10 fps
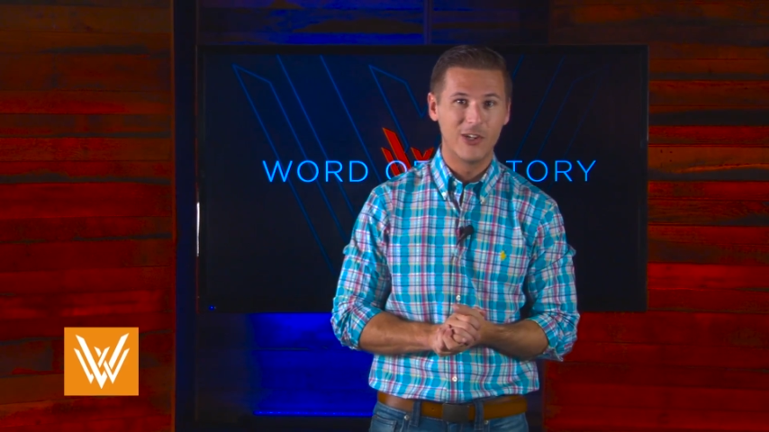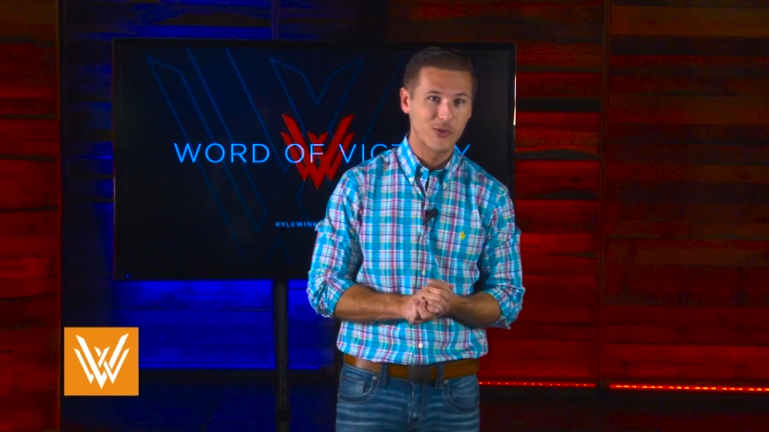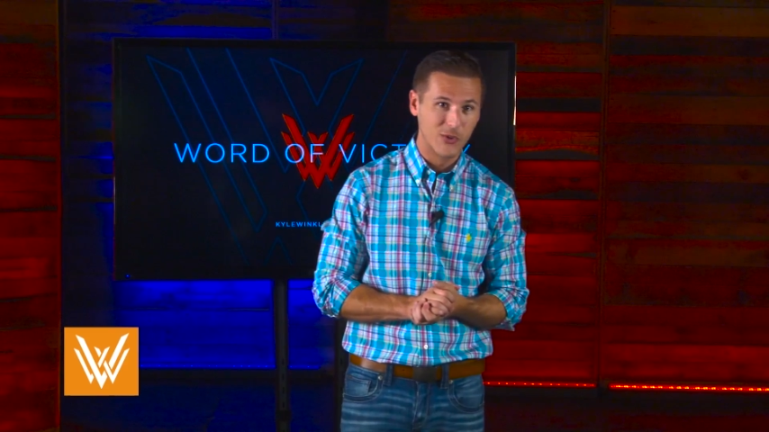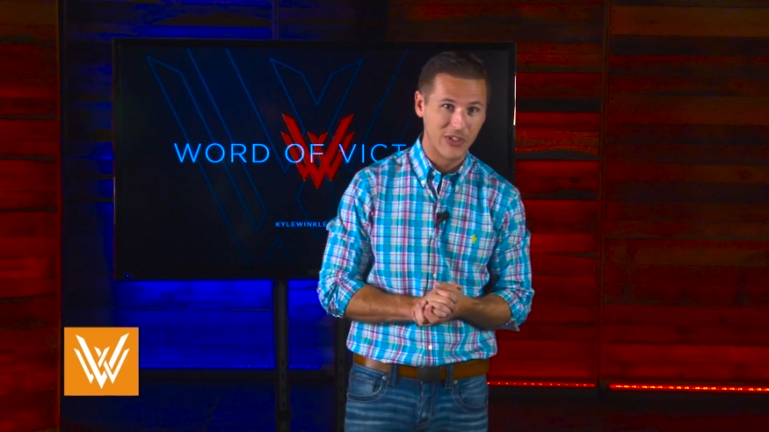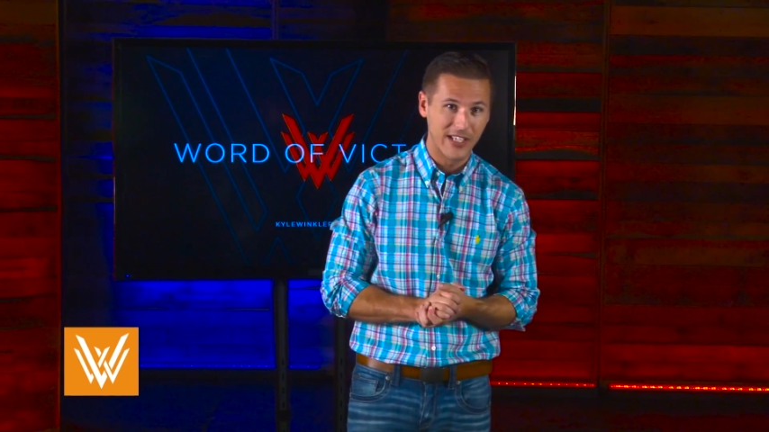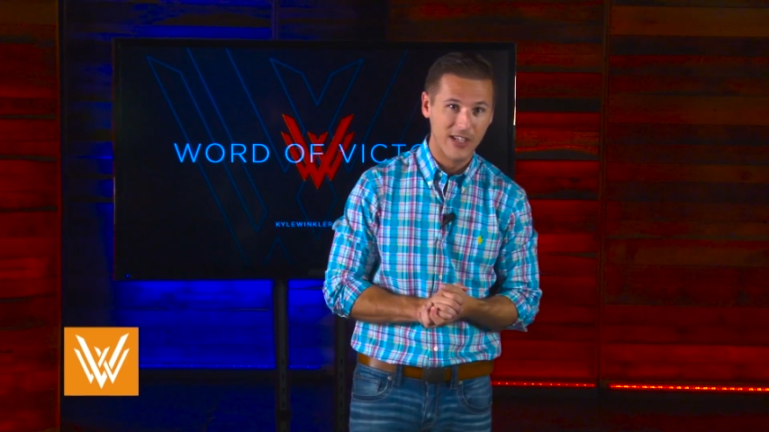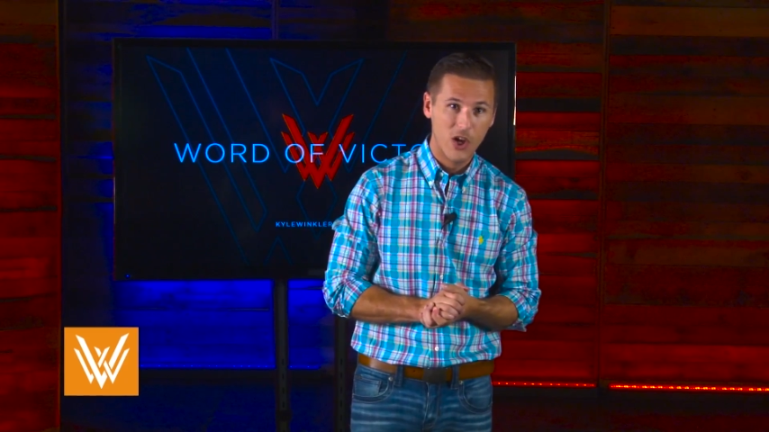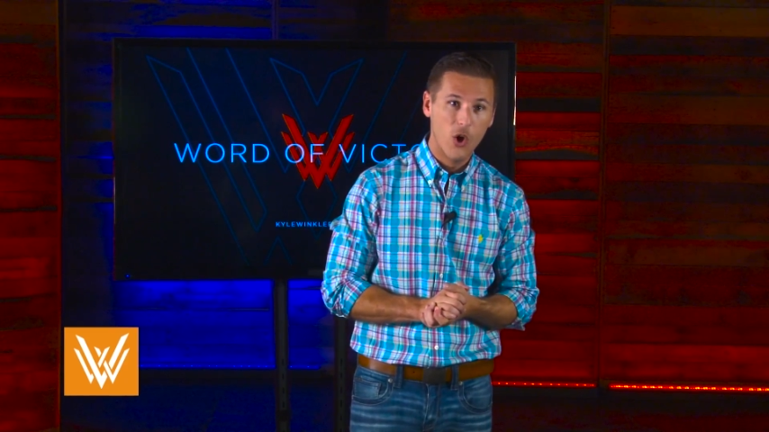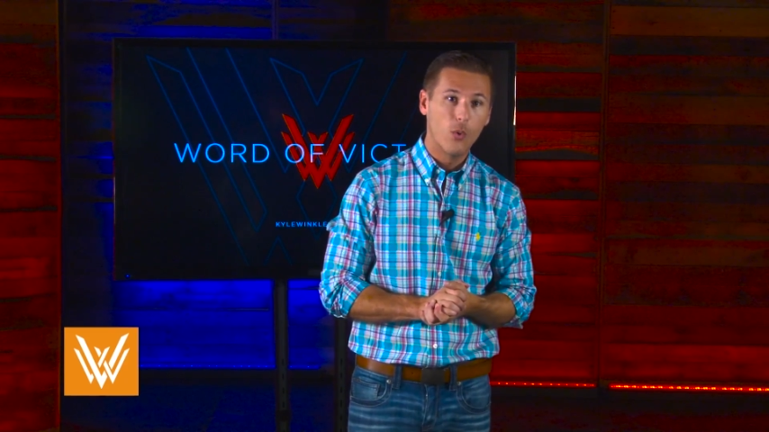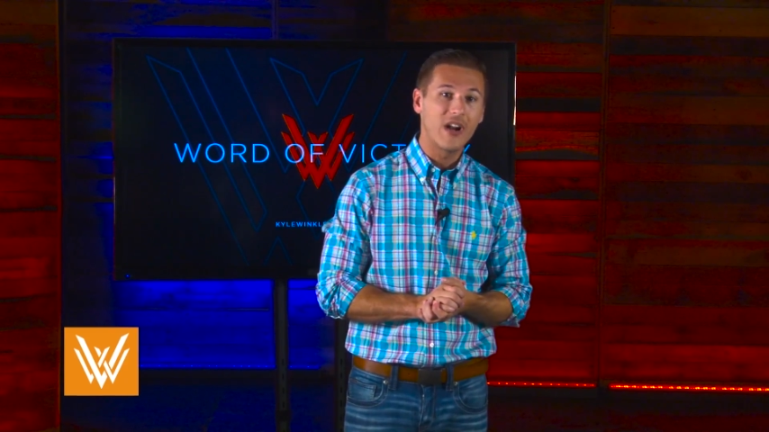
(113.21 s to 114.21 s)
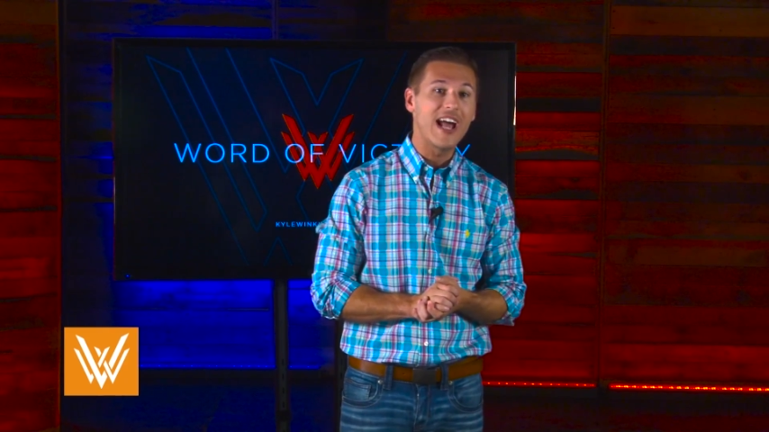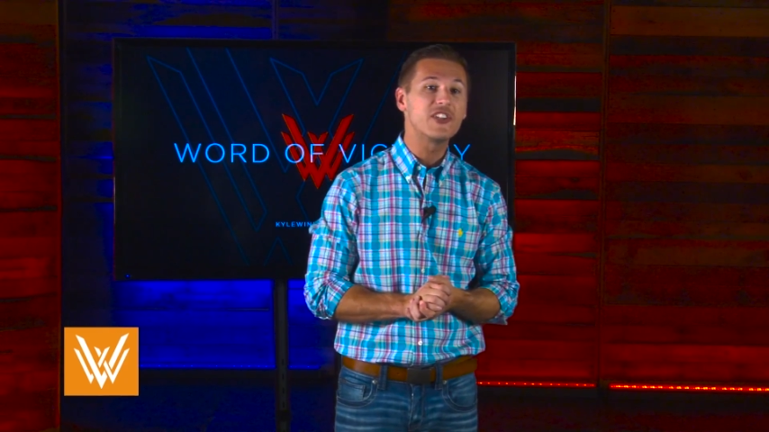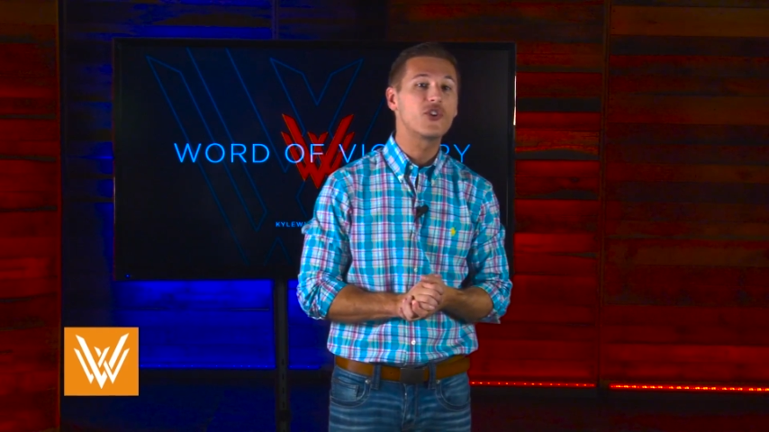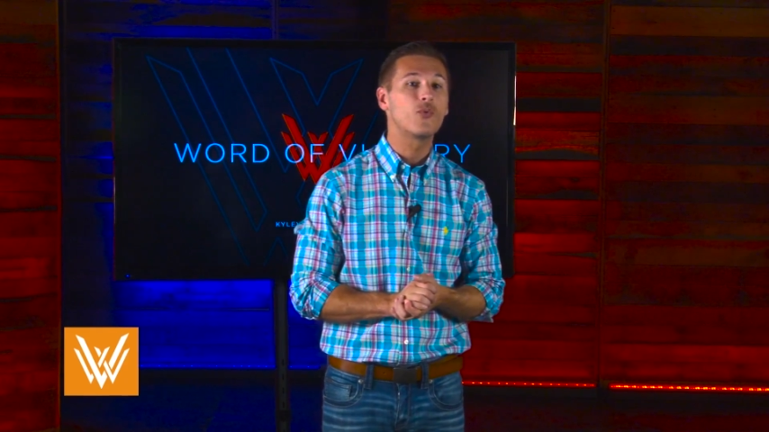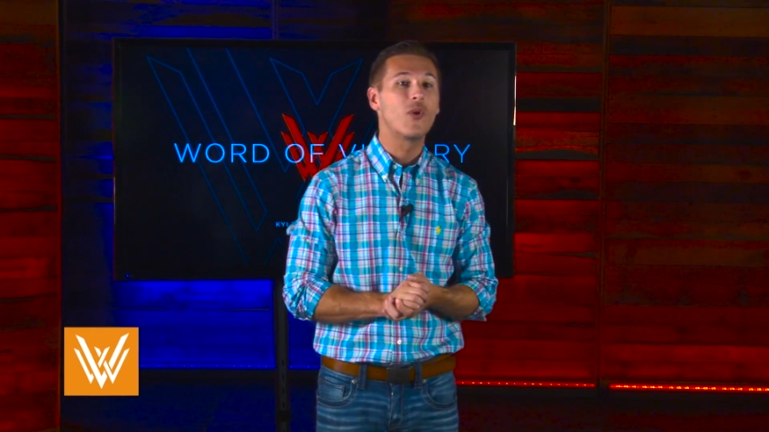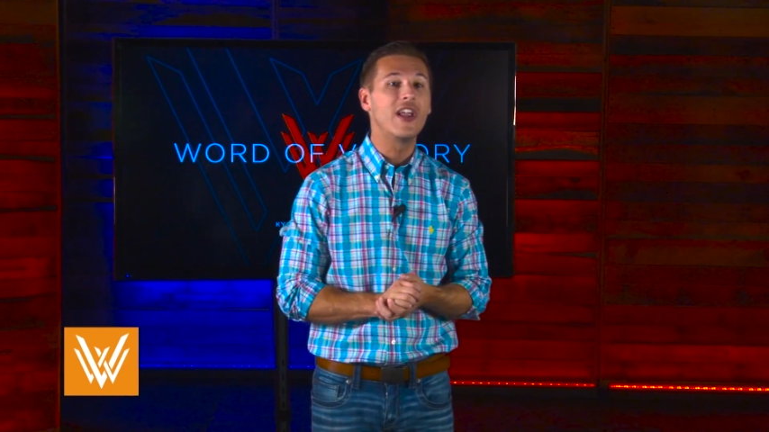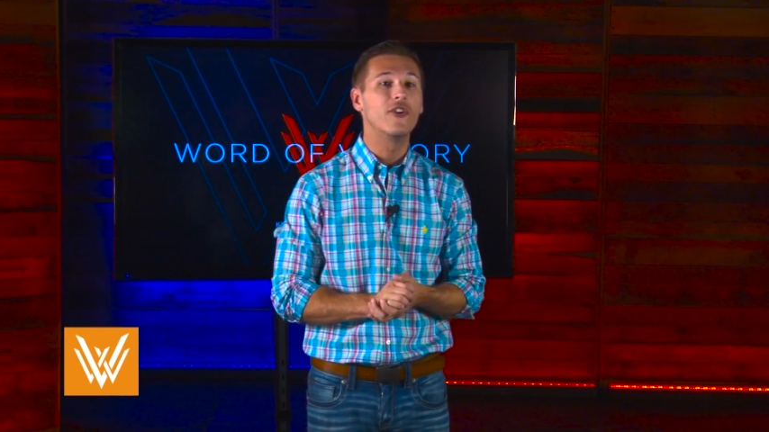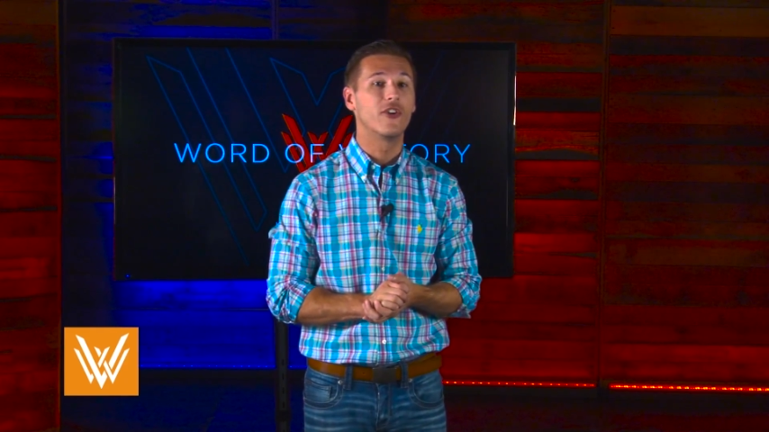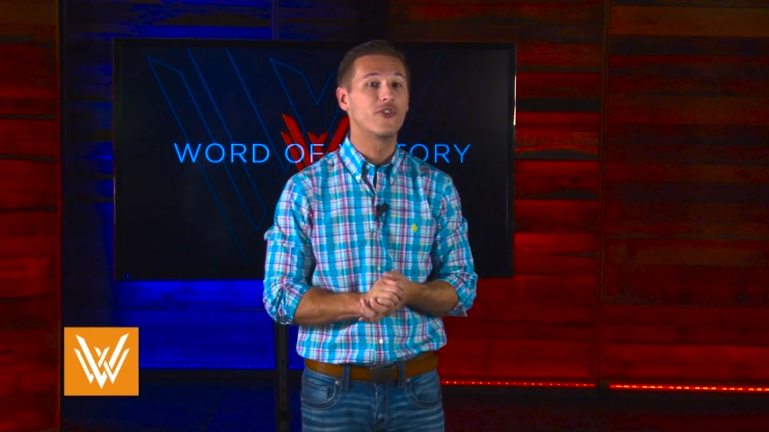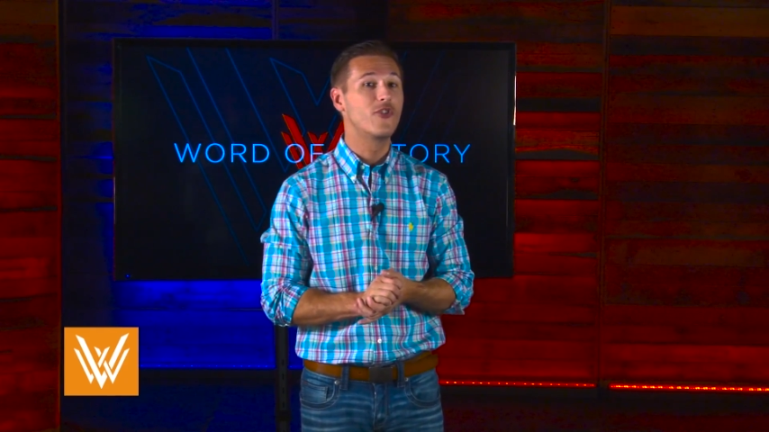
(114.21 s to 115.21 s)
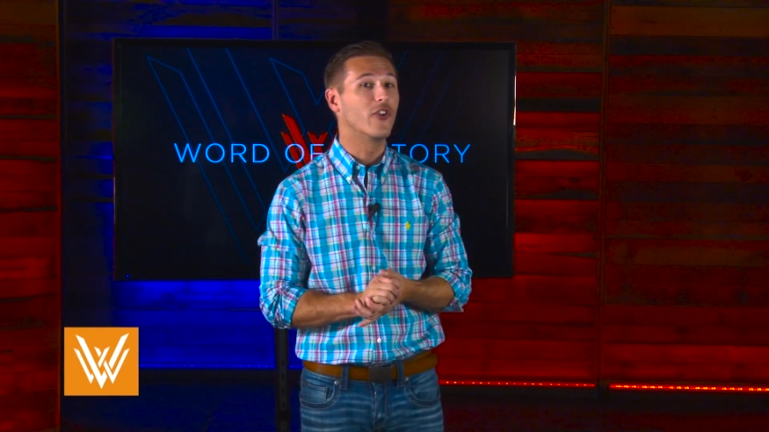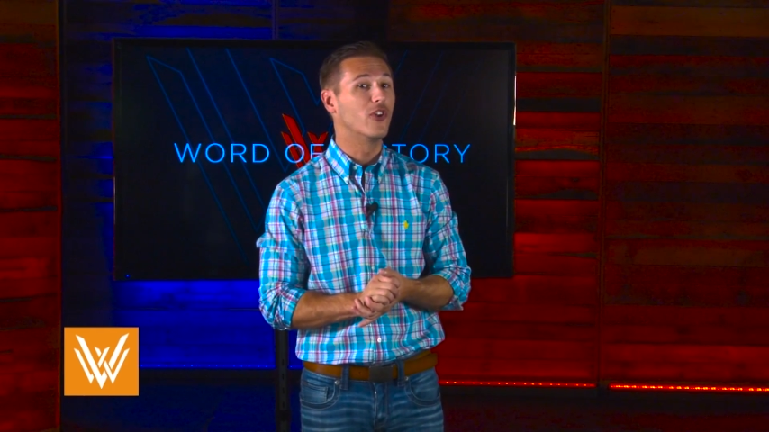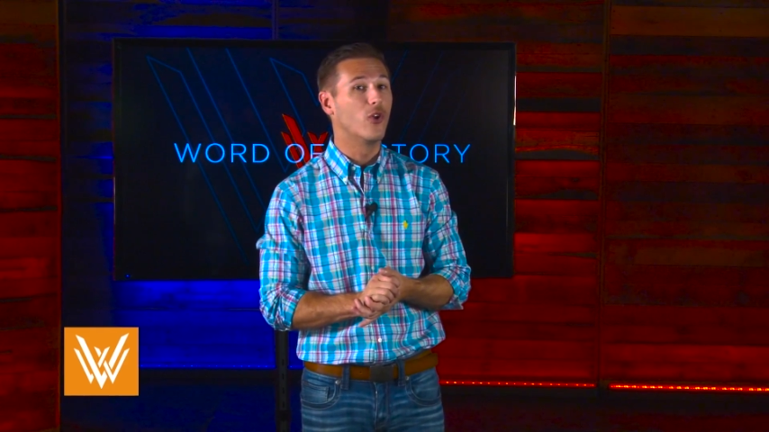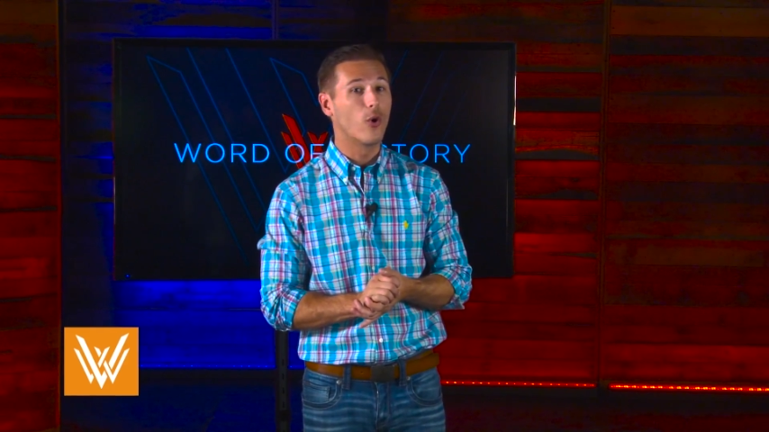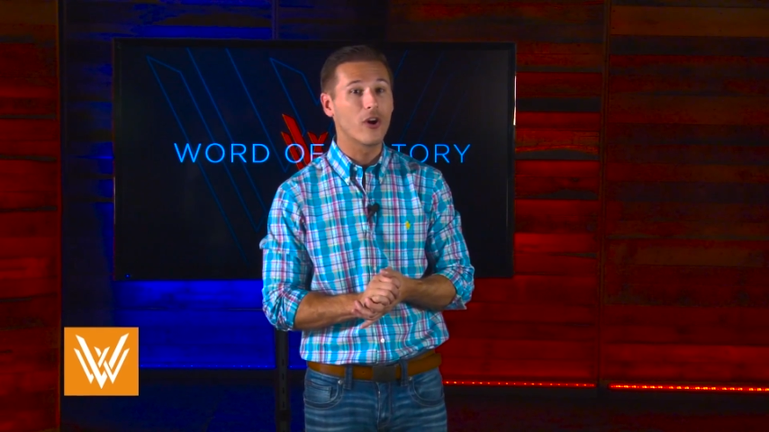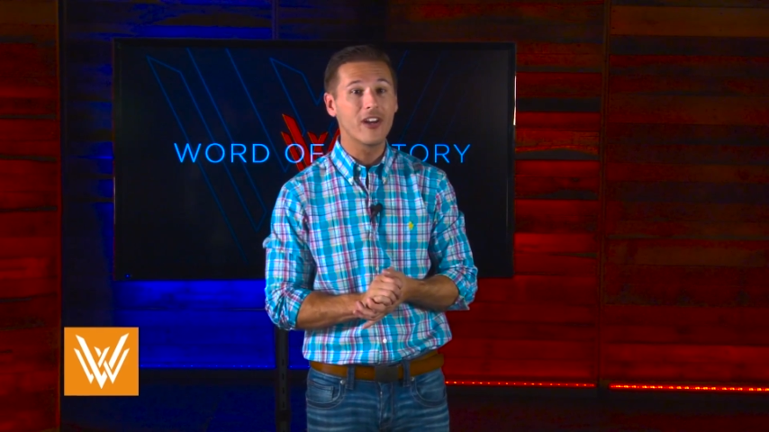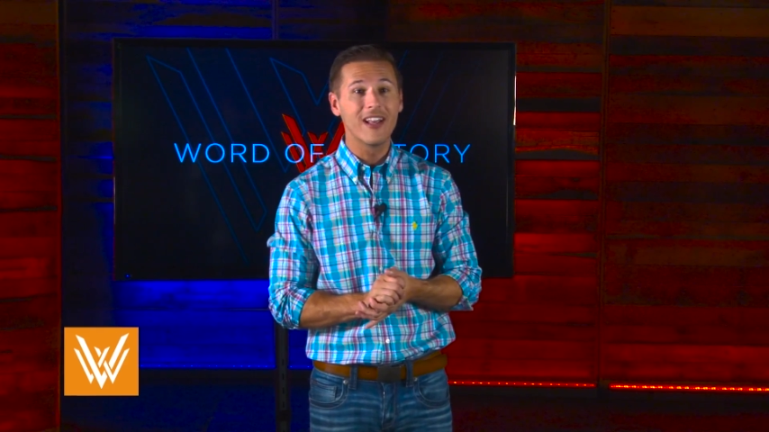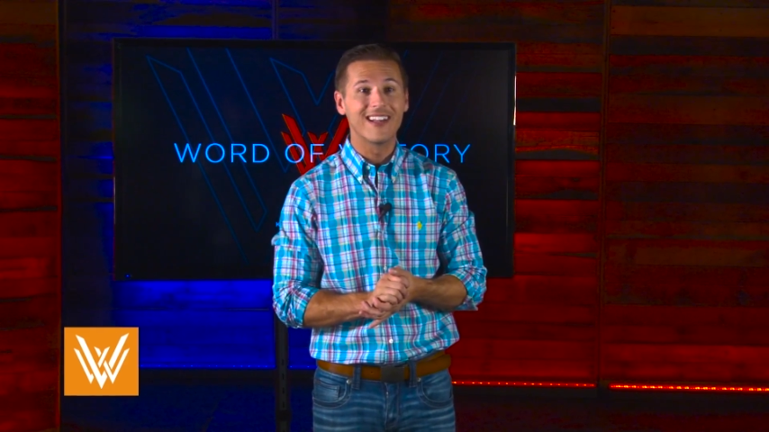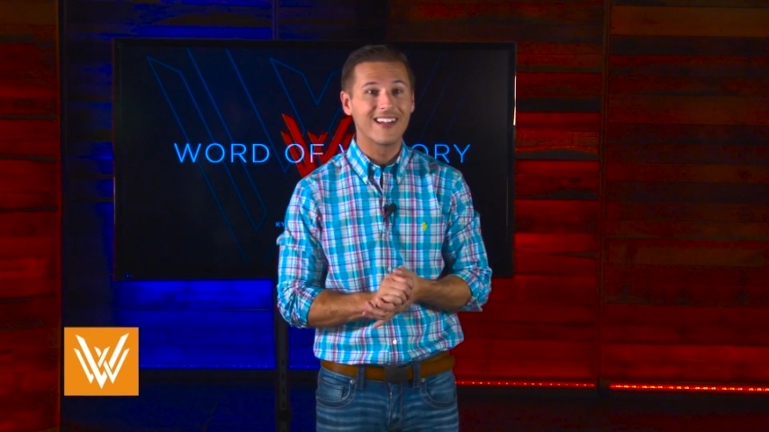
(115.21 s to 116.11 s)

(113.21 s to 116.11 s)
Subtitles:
Truly, when I surrendered to the Lord,